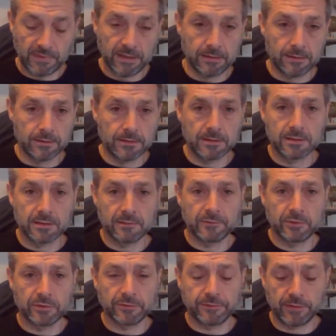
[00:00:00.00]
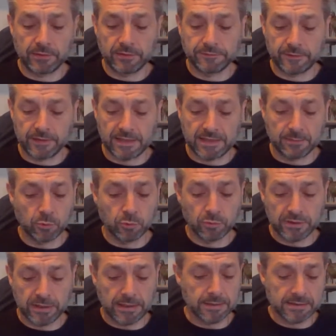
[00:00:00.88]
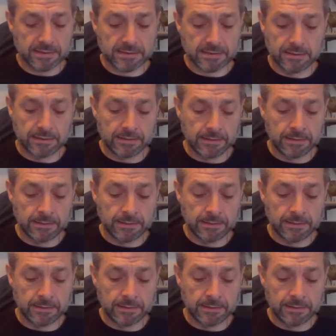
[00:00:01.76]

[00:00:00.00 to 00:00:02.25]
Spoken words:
And I've got a few different animal decks.